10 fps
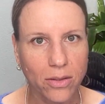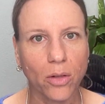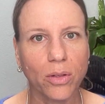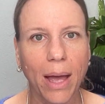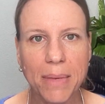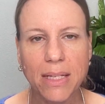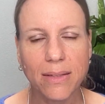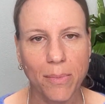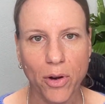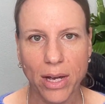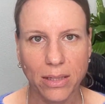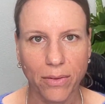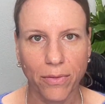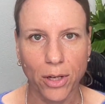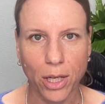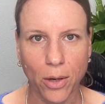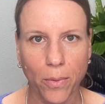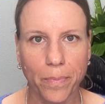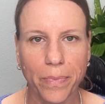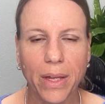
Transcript: so let me summarize it for you.